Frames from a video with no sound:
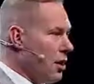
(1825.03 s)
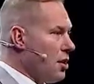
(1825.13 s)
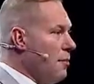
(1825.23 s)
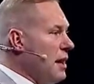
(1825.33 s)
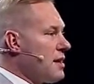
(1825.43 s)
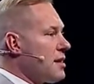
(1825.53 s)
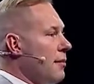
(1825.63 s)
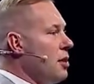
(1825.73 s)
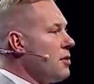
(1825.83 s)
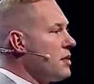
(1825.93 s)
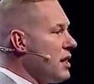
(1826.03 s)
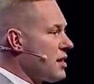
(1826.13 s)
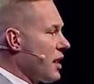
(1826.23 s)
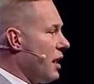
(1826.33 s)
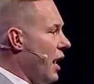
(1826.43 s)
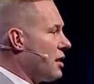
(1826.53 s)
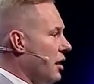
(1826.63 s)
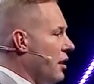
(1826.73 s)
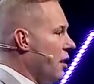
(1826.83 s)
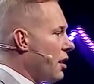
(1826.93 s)
You meet somebody who's
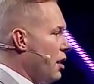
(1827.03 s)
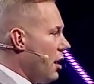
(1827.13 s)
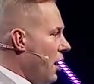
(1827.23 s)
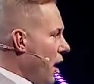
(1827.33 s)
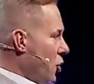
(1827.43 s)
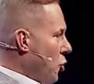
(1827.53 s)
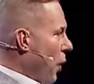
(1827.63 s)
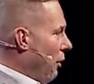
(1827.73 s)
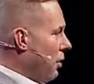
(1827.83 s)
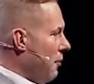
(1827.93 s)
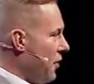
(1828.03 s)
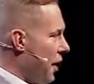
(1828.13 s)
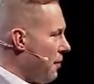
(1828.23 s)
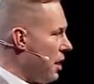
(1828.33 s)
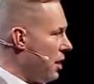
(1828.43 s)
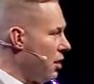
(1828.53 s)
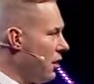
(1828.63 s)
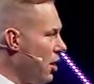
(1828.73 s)
disconnected and you welcome them in.